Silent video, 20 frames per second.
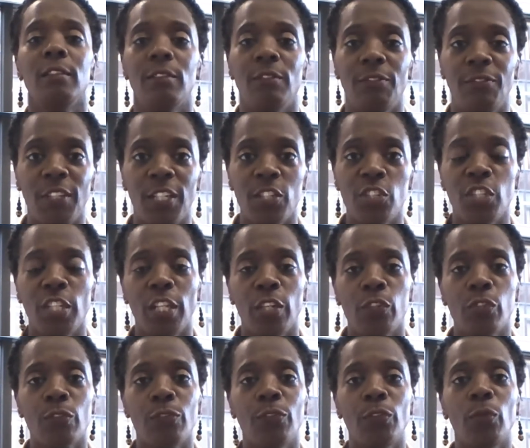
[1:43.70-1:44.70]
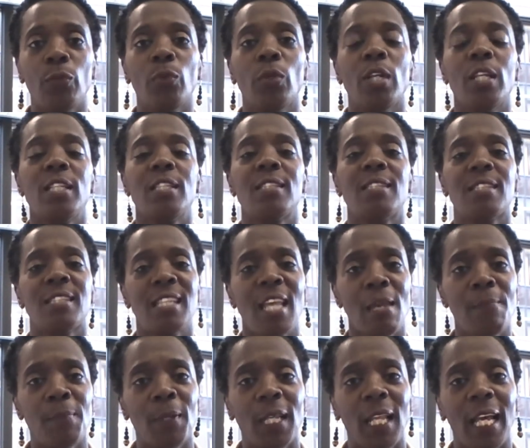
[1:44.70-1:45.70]
Finish the interview,
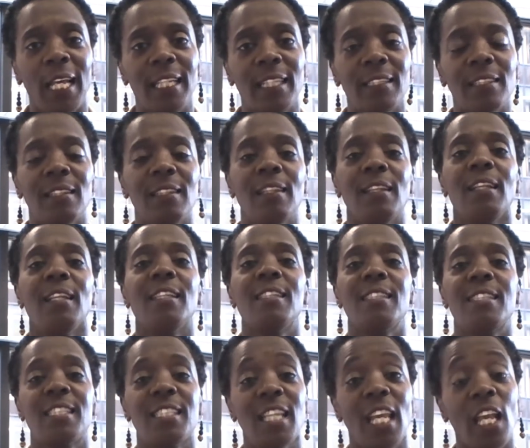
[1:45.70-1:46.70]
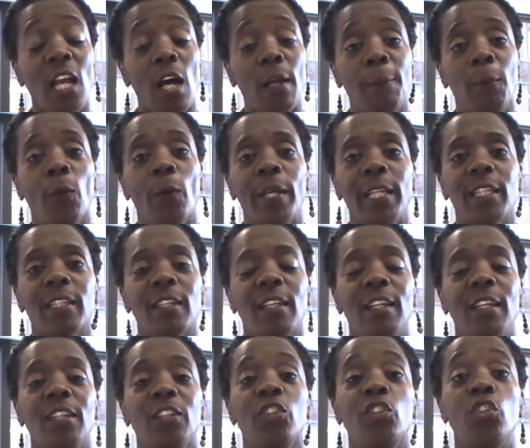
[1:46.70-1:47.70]
stay polite, stay on point.
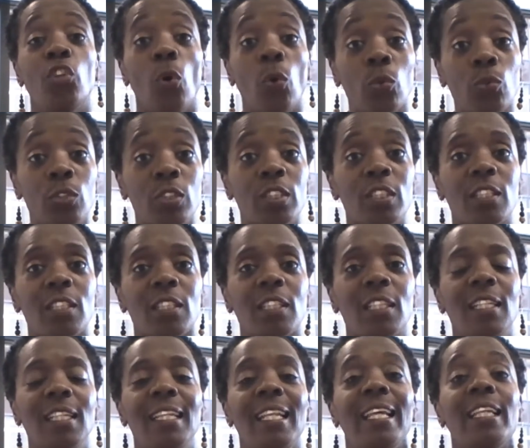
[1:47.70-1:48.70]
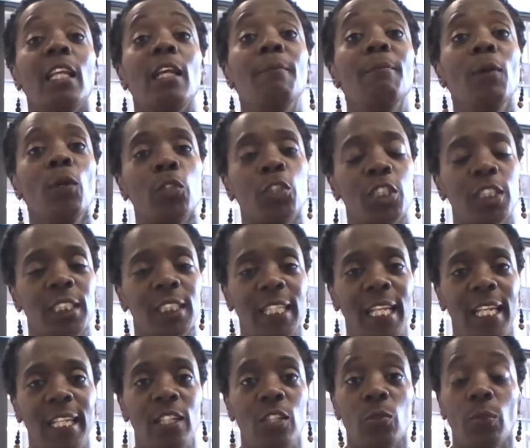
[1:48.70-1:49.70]
Don't let emotions
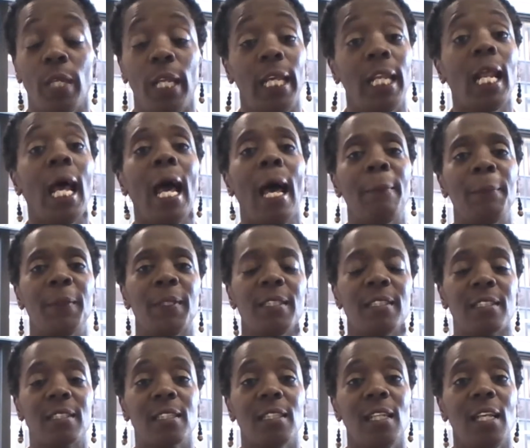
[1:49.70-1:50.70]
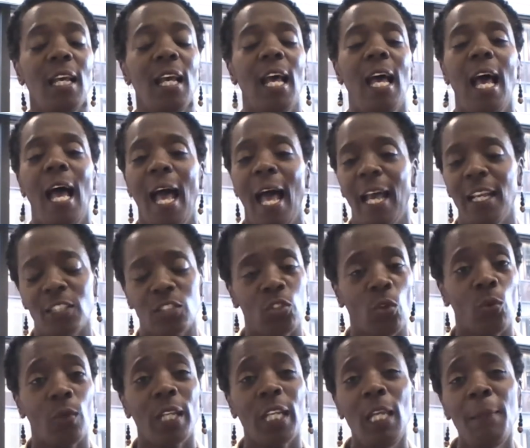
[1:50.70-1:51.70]
get into it. It happens.
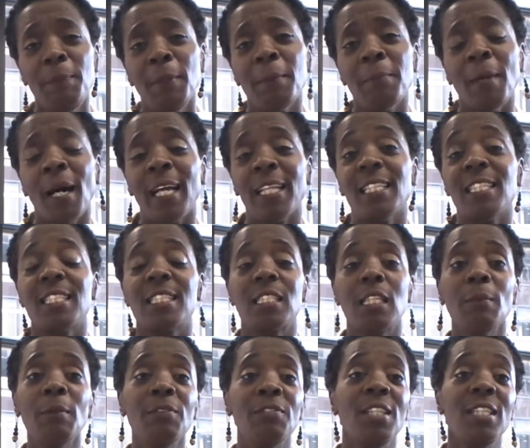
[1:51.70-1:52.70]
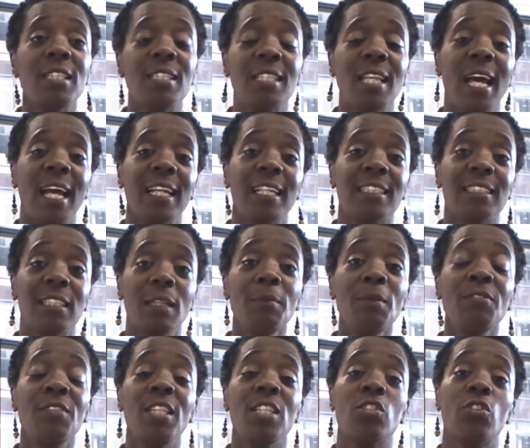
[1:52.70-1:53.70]
So keep in mind, some of these
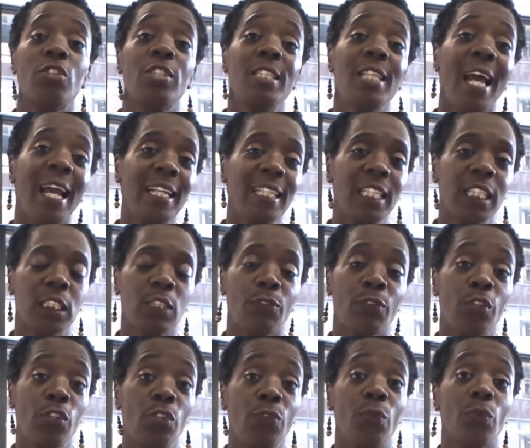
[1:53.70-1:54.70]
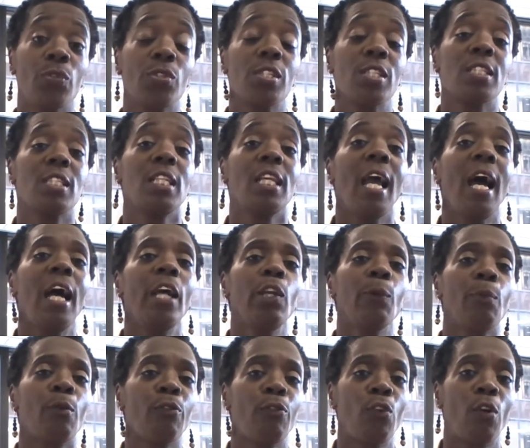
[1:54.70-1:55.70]
are tactics for interviewers to see how you
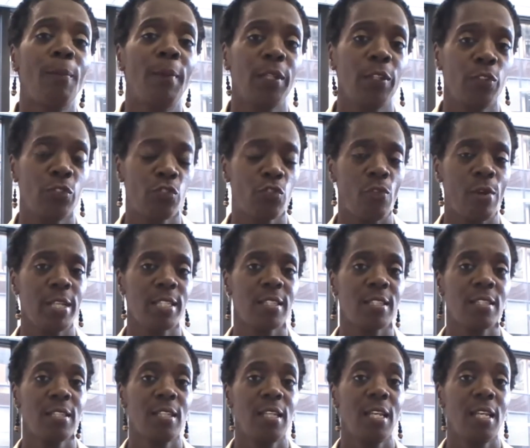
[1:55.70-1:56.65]
perform under stress.